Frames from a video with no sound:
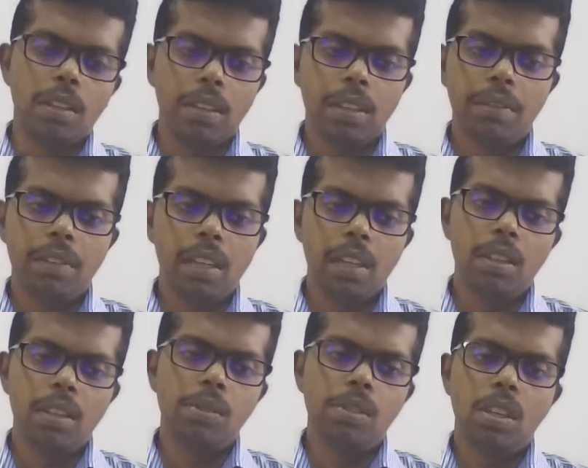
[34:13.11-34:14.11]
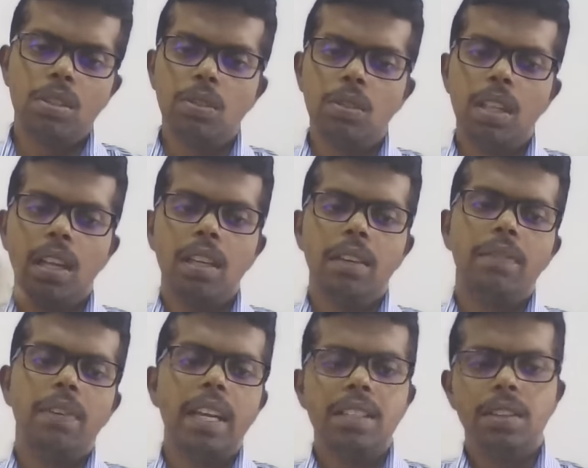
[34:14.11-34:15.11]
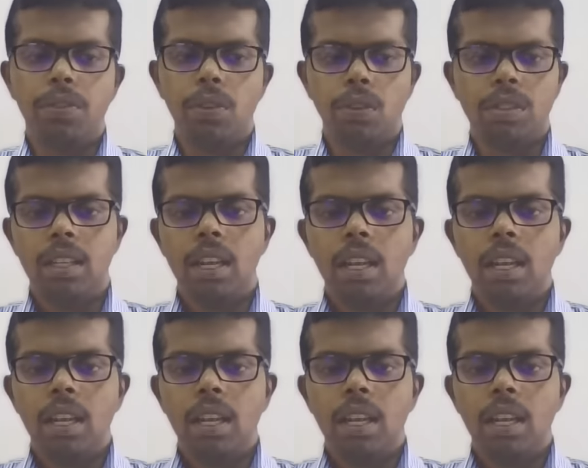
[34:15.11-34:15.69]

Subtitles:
to that 5G phones.